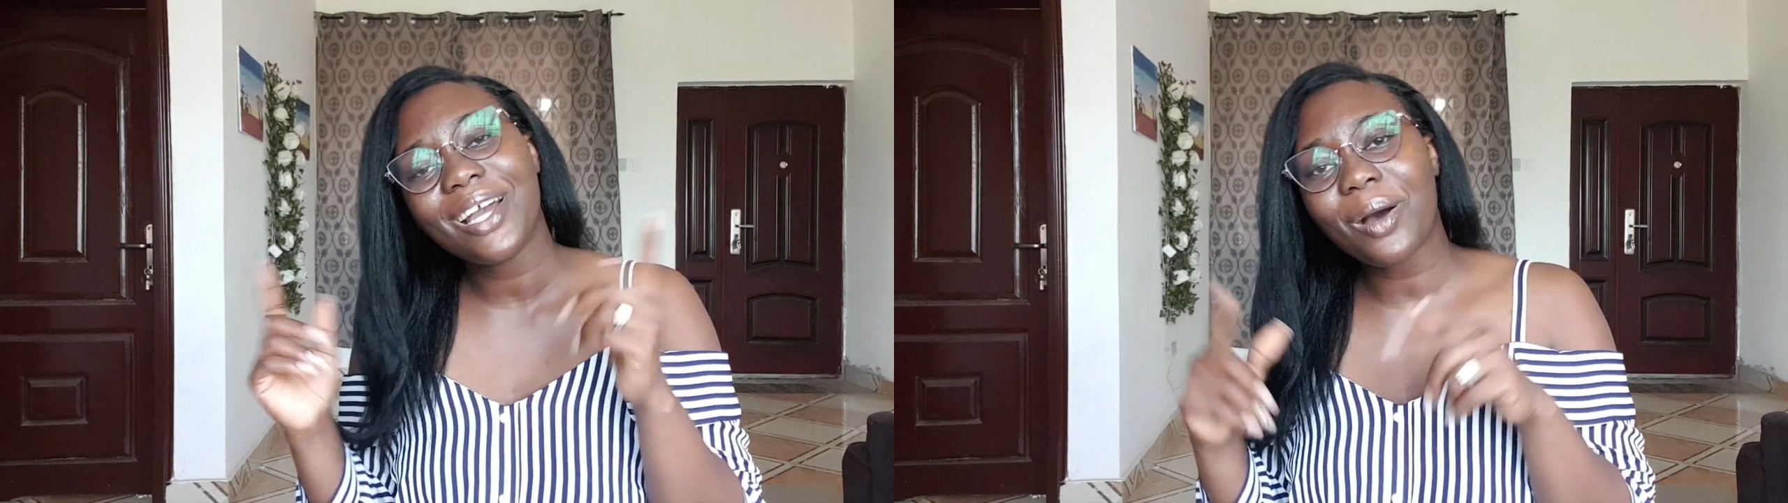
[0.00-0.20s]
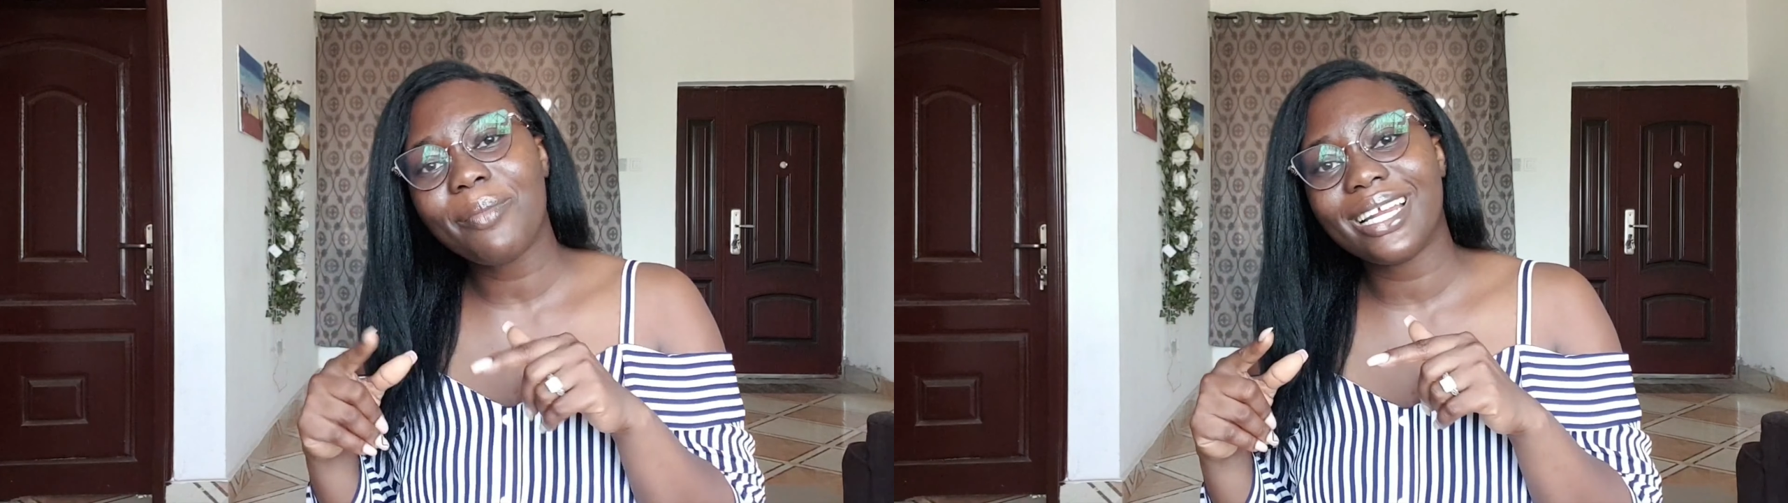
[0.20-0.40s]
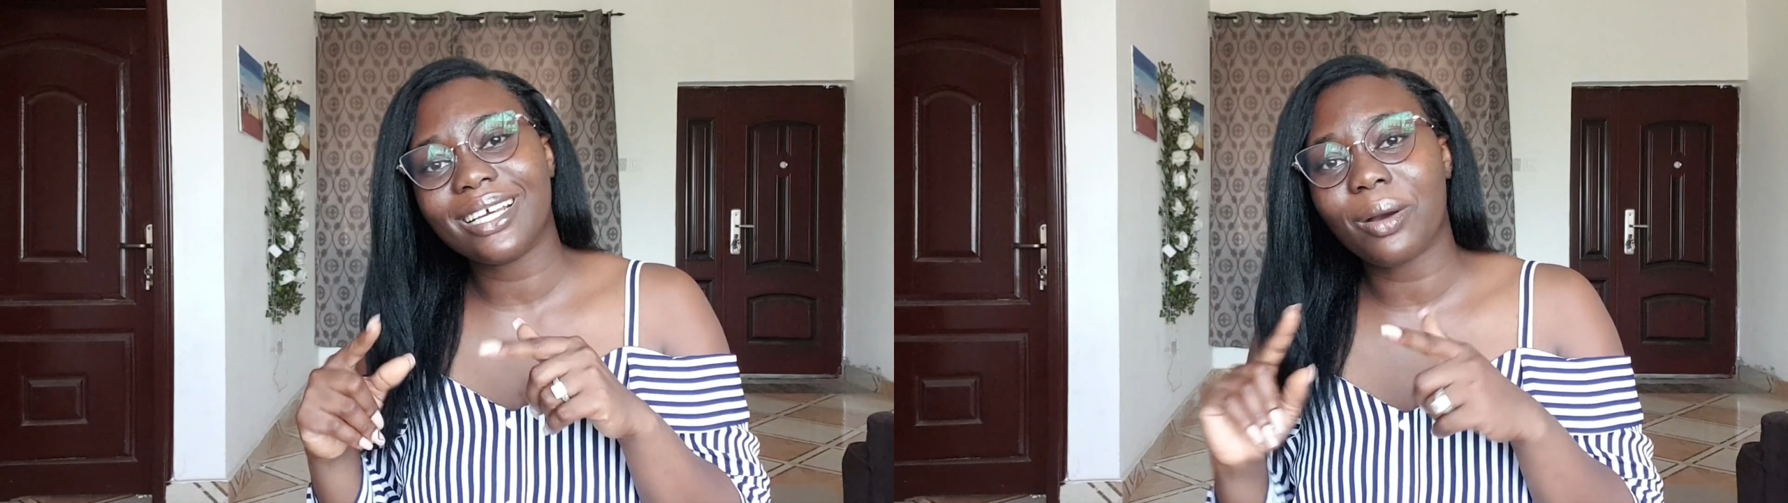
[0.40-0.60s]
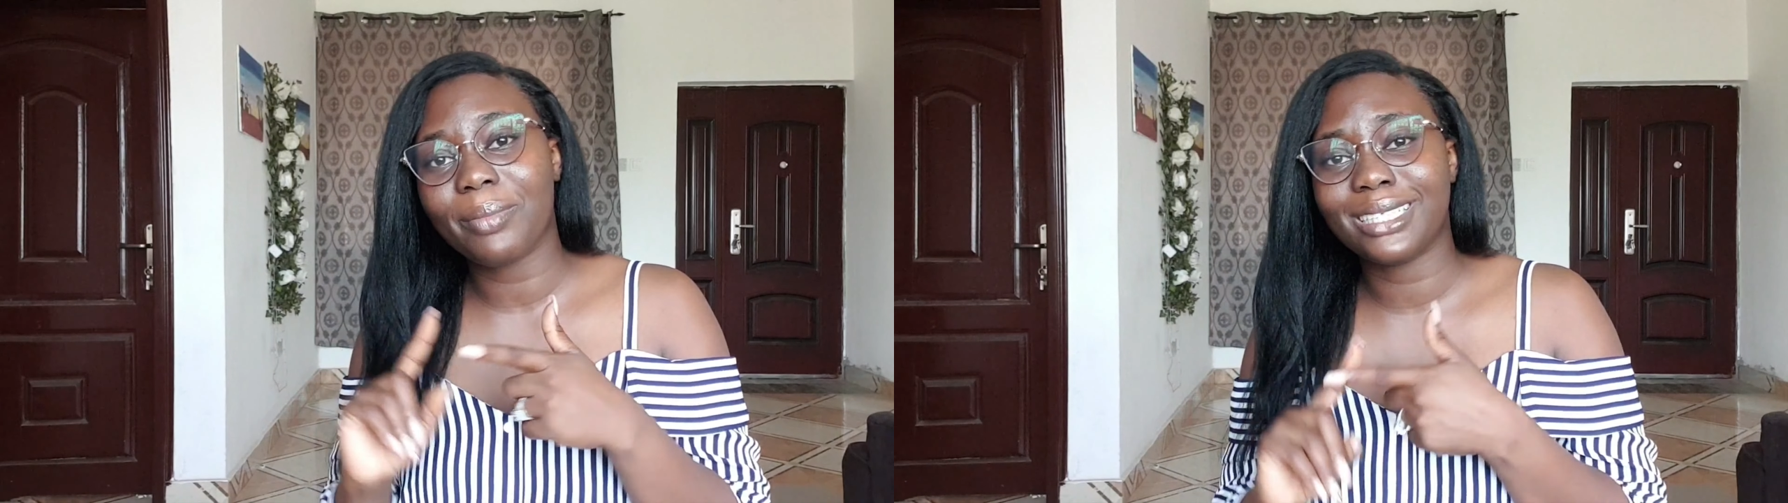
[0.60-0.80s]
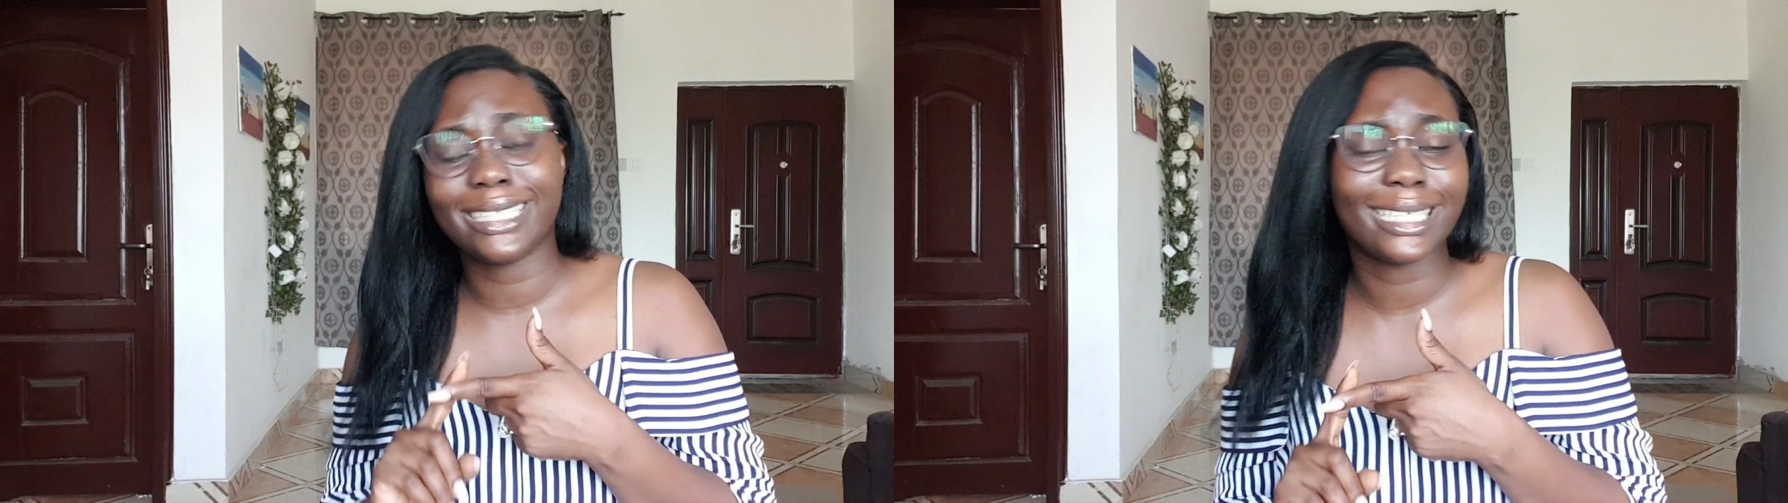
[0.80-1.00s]
comment in the
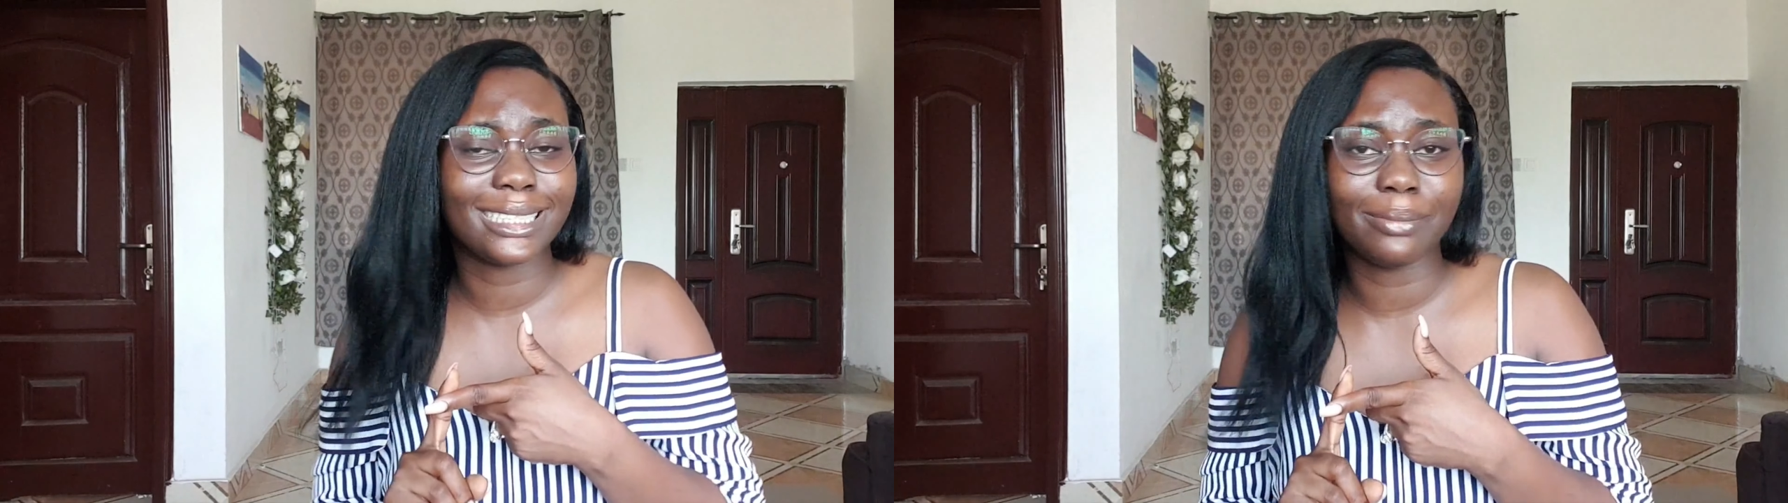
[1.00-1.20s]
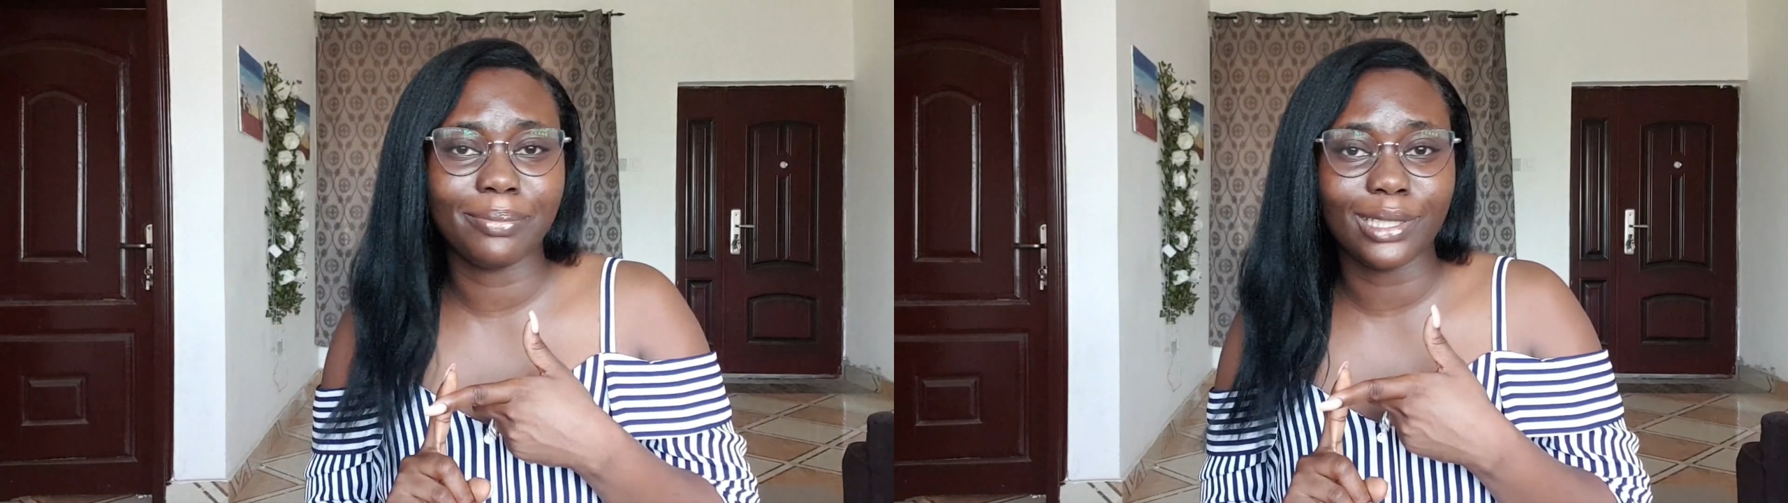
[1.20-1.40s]
comment section